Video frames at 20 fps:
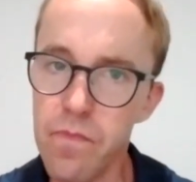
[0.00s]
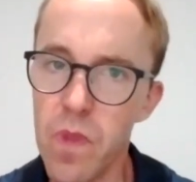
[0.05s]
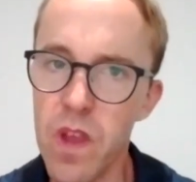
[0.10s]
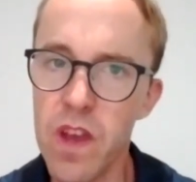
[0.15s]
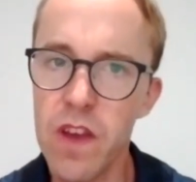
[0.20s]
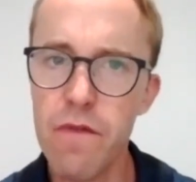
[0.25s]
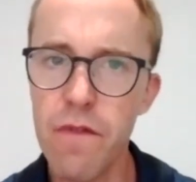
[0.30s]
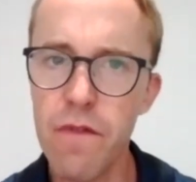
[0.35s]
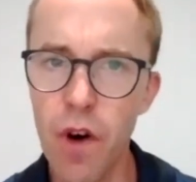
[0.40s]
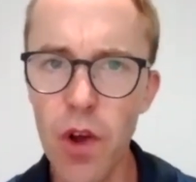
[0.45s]

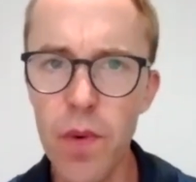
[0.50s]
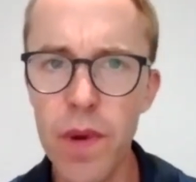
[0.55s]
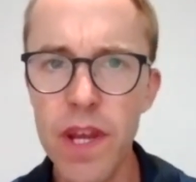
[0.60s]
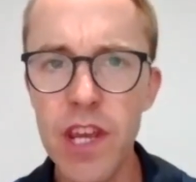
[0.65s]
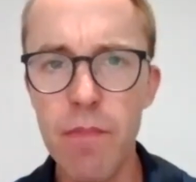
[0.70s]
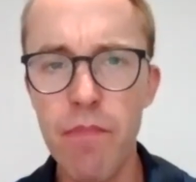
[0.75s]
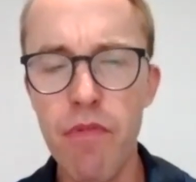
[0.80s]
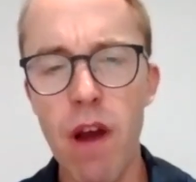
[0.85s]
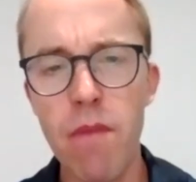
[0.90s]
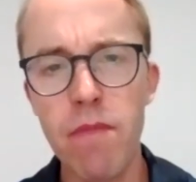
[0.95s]
you're following
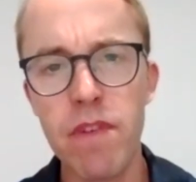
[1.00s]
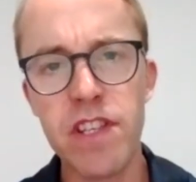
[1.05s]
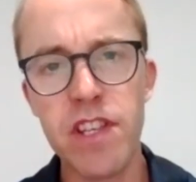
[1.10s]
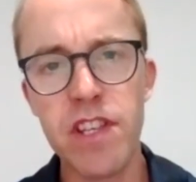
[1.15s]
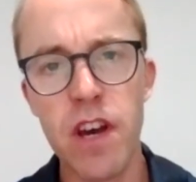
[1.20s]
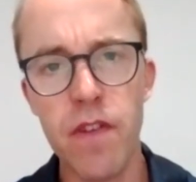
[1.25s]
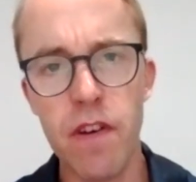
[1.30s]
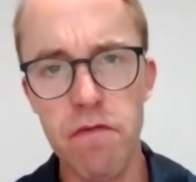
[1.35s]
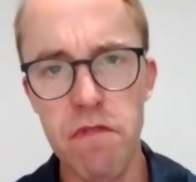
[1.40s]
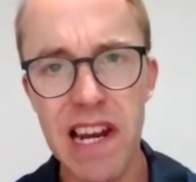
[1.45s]
your primary
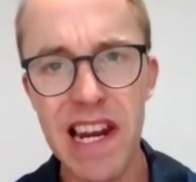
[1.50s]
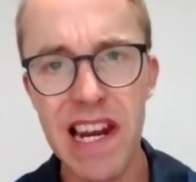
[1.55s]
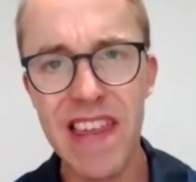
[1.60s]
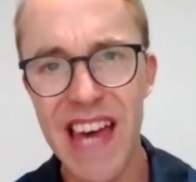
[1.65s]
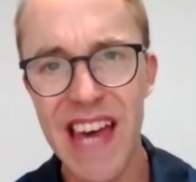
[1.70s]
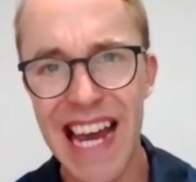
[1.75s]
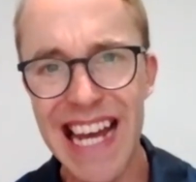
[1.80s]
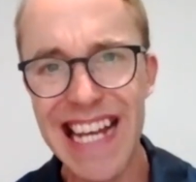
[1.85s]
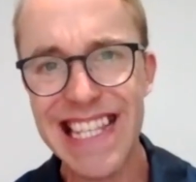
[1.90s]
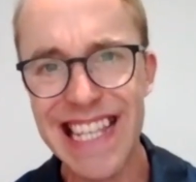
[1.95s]
survey. Really,
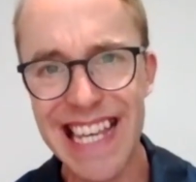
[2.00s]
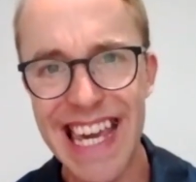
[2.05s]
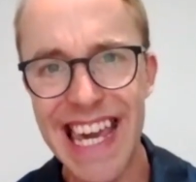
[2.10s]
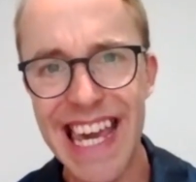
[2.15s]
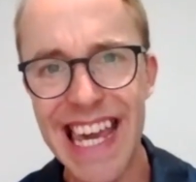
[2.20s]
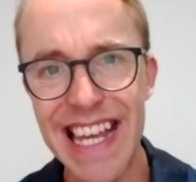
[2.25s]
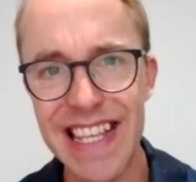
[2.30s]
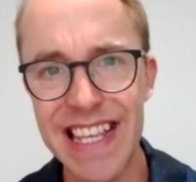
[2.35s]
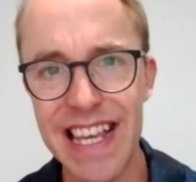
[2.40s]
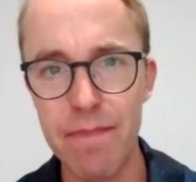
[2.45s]
that is the
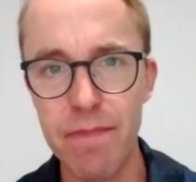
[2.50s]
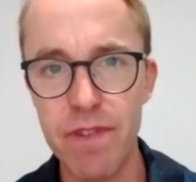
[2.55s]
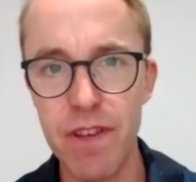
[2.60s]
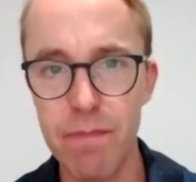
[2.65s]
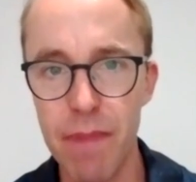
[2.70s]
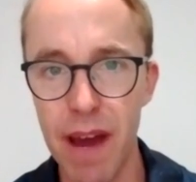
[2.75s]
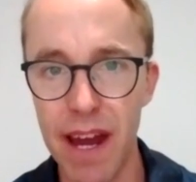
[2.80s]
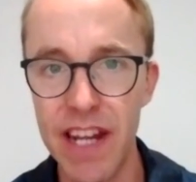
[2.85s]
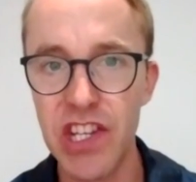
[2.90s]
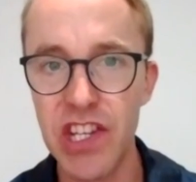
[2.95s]
key to, to
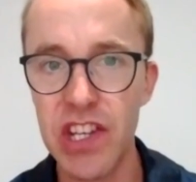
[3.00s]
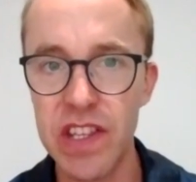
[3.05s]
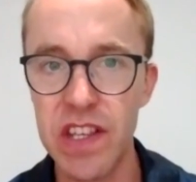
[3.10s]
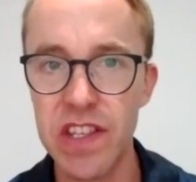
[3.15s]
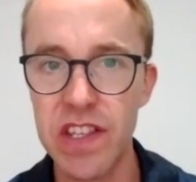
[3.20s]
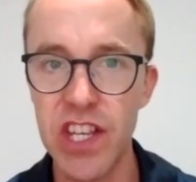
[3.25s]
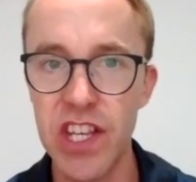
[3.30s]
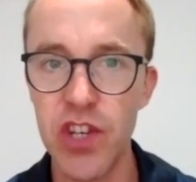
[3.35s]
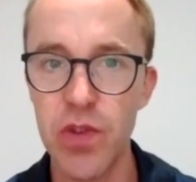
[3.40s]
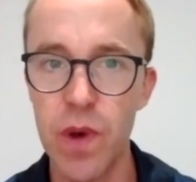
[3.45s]
managing the
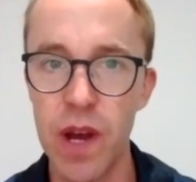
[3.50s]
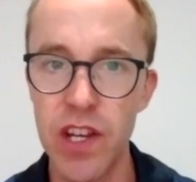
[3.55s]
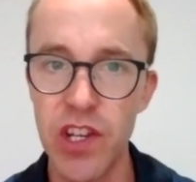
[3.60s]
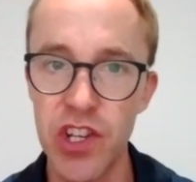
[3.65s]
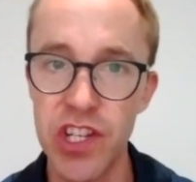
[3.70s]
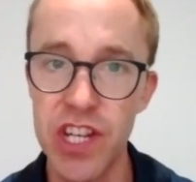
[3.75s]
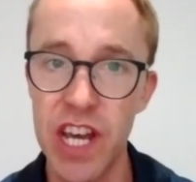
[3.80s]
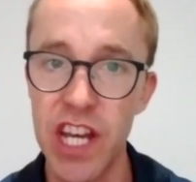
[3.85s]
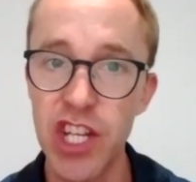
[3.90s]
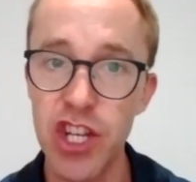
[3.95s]

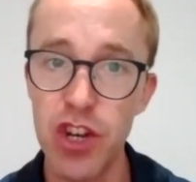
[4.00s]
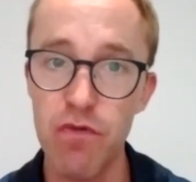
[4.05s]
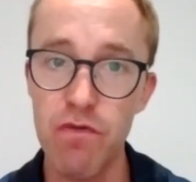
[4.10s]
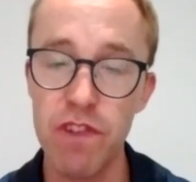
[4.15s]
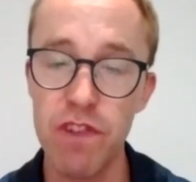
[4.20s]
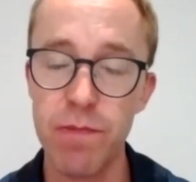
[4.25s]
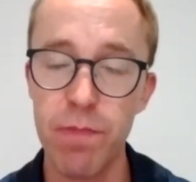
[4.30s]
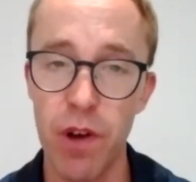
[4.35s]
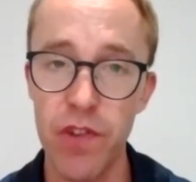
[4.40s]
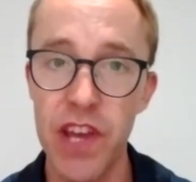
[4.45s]
situation. Danger
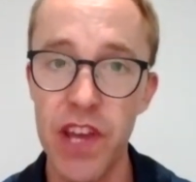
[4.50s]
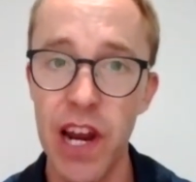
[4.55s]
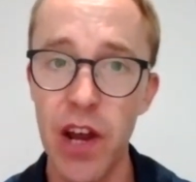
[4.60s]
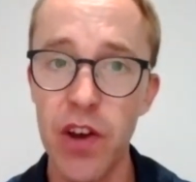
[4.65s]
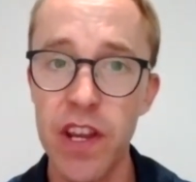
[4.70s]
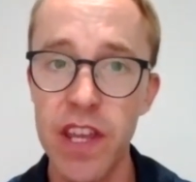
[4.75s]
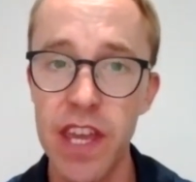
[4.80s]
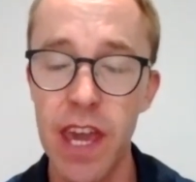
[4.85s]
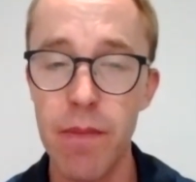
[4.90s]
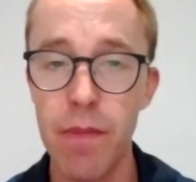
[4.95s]
response. Hello,
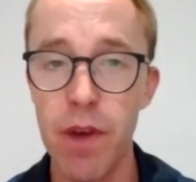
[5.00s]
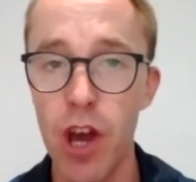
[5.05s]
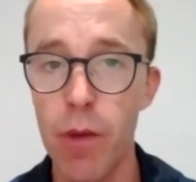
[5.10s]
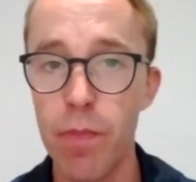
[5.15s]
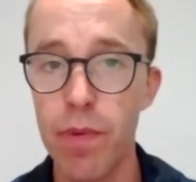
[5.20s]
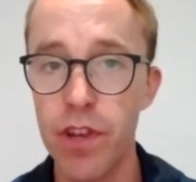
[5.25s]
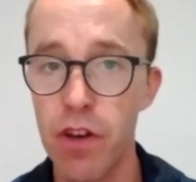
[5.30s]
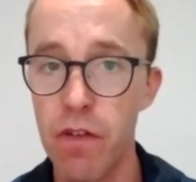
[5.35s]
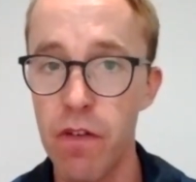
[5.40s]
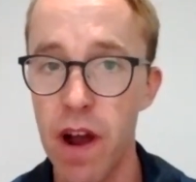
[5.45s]
can you hear me?
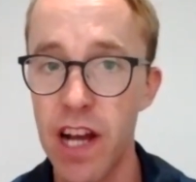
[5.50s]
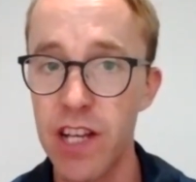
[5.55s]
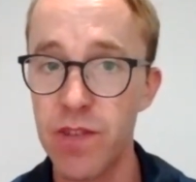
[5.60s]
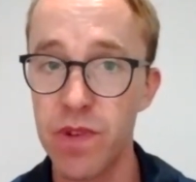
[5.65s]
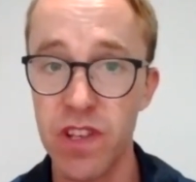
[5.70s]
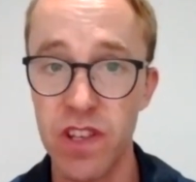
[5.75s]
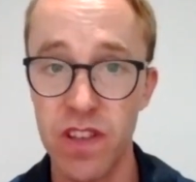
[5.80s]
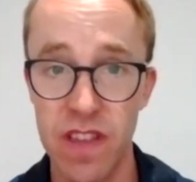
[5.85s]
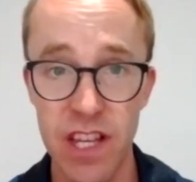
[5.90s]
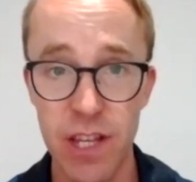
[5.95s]
Open your eyes.
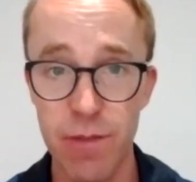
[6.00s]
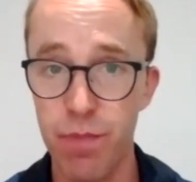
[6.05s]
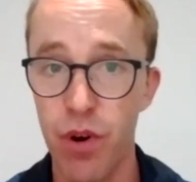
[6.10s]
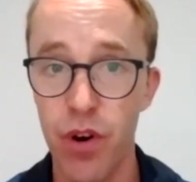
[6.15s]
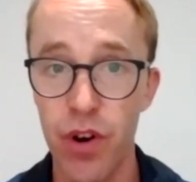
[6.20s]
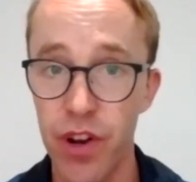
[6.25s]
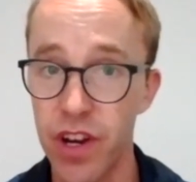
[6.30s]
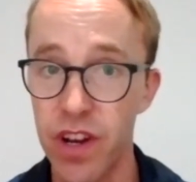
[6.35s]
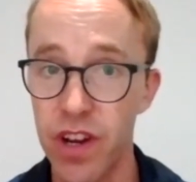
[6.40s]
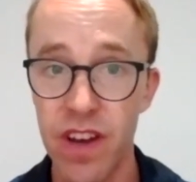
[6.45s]
Because at this
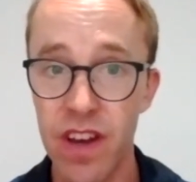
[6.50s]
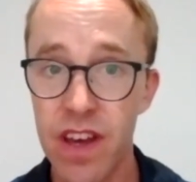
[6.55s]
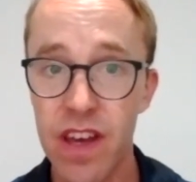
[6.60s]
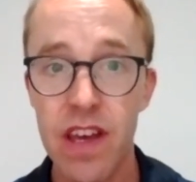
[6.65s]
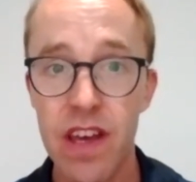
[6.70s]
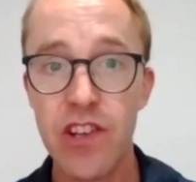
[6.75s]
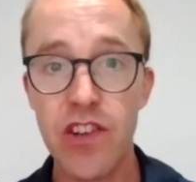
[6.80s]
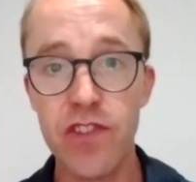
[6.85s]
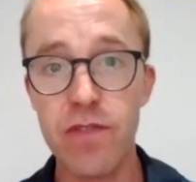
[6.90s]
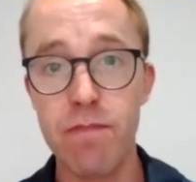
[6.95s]
point,
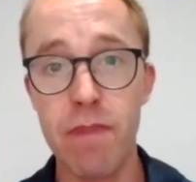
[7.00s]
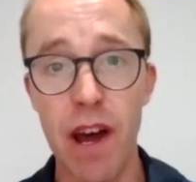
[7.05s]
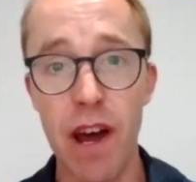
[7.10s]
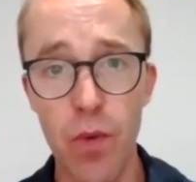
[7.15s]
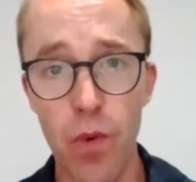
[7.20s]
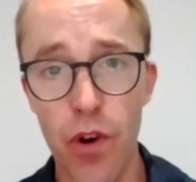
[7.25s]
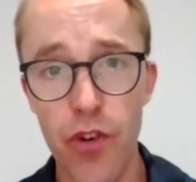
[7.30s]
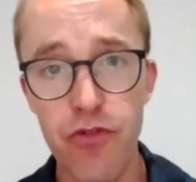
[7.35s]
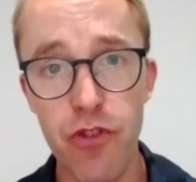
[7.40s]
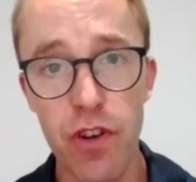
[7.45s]
it doesn't matter
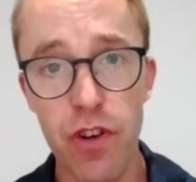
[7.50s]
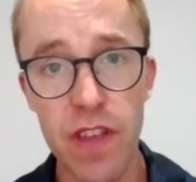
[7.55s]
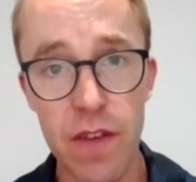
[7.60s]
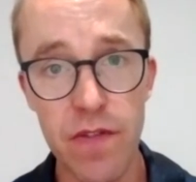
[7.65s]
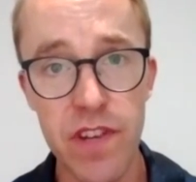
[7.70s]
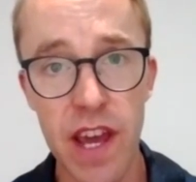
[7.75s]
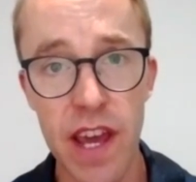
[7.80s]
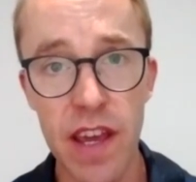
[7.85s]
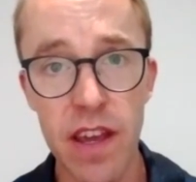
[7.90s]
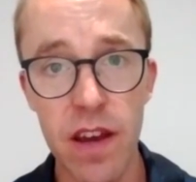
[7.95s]
what drug they've
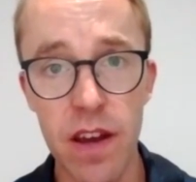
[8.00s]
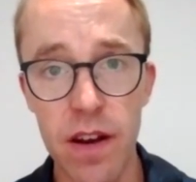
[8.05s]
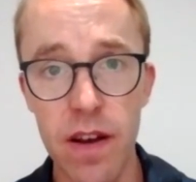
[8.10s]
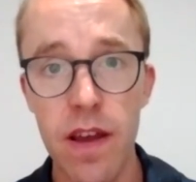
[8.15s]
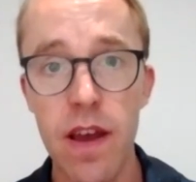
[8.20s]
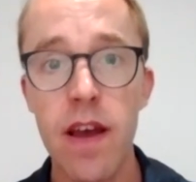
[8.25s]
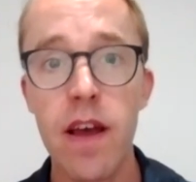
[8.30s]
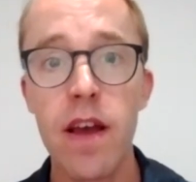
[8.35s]
taken.